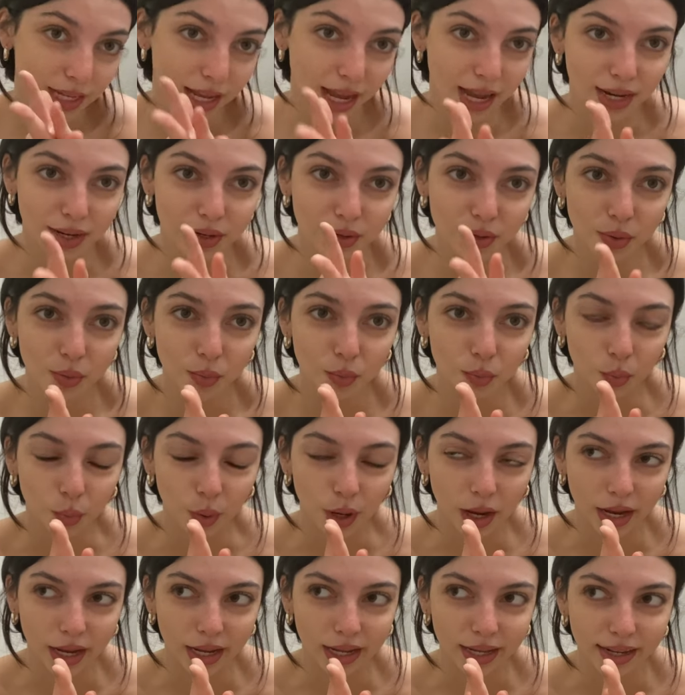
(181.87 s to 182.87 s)
I don't know
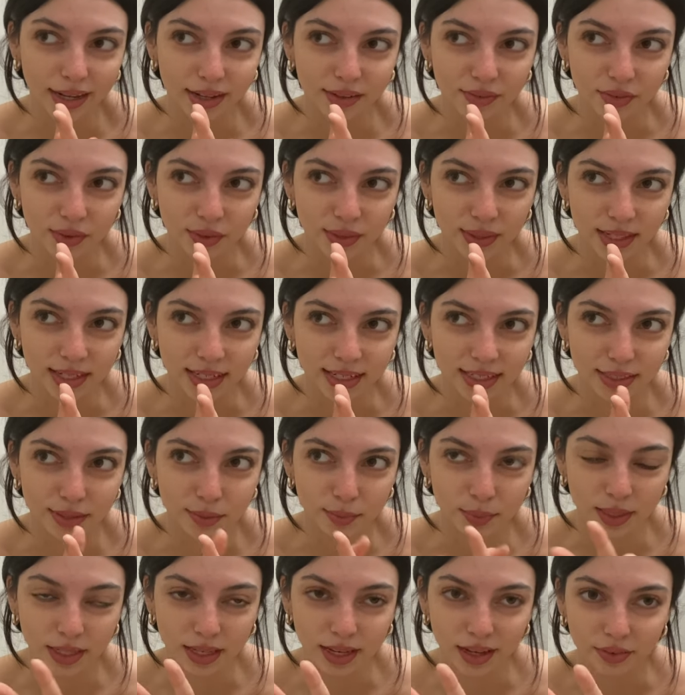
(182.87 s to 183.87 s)
why I feel the need to
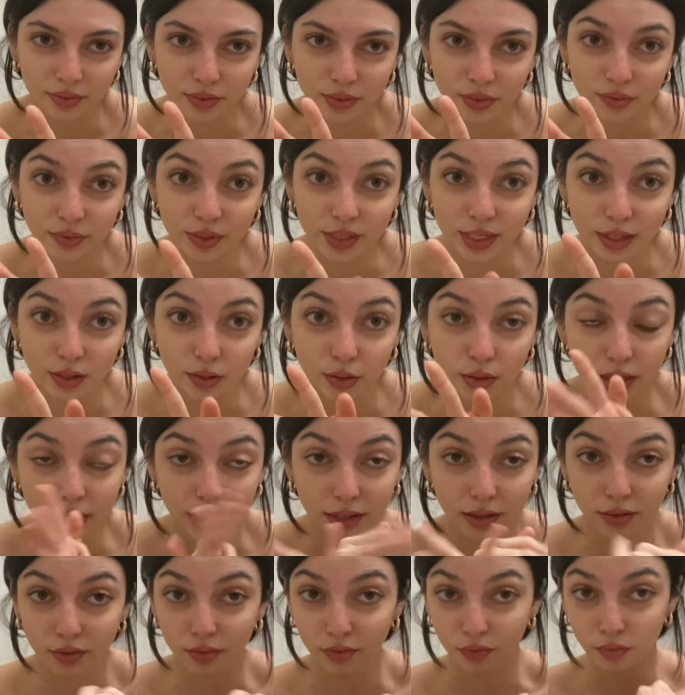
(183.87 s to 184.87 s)
make every video like
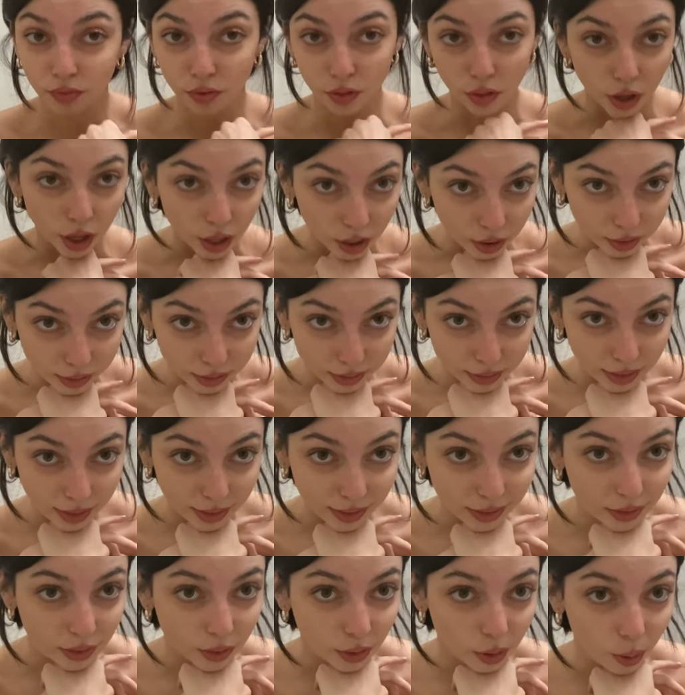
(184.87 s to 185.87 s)
vlog
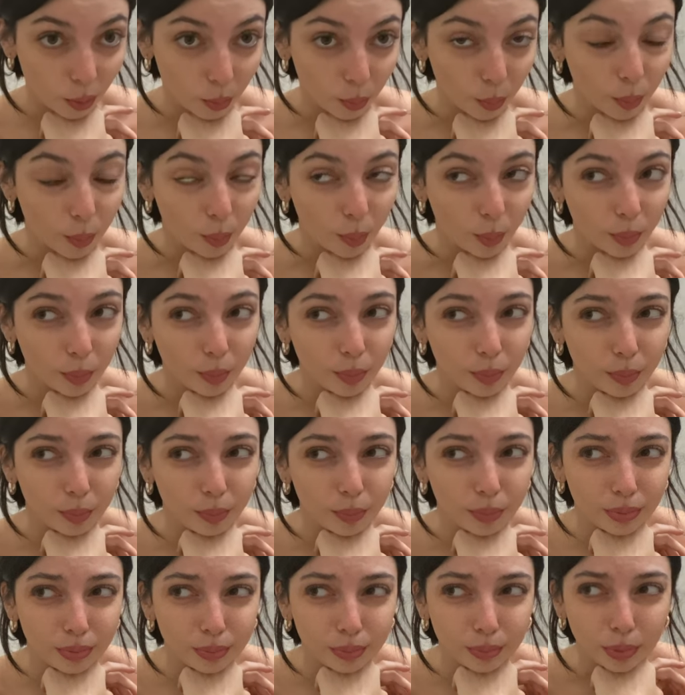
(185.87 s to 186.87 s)
style,
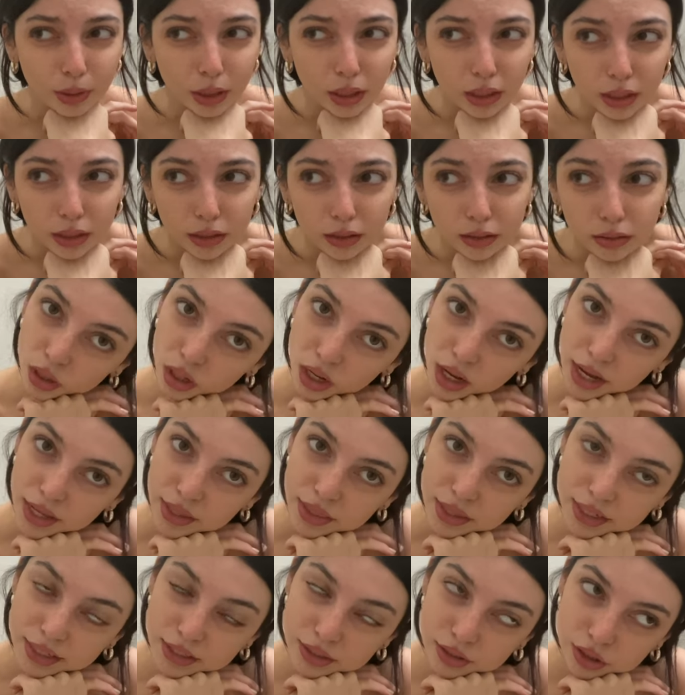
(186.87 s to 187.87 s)
but I
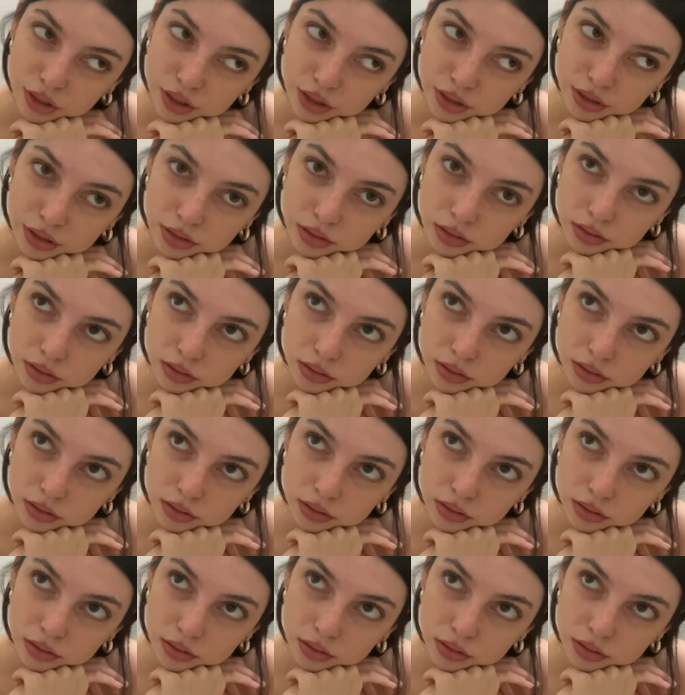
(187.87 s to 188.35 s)
think it's just